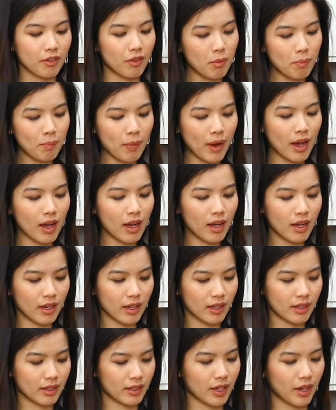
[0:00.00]
rempah
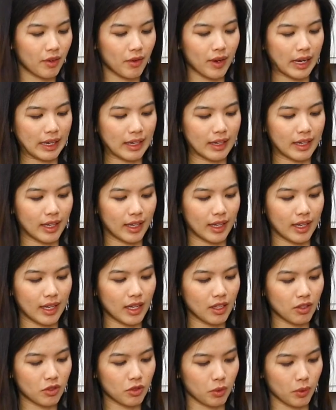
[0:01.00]
directly
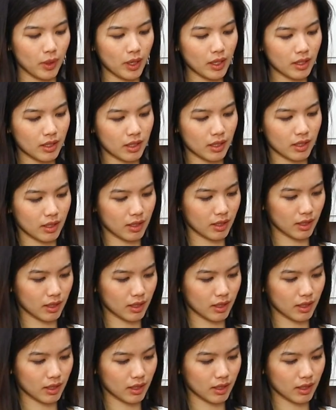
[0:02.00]
into it.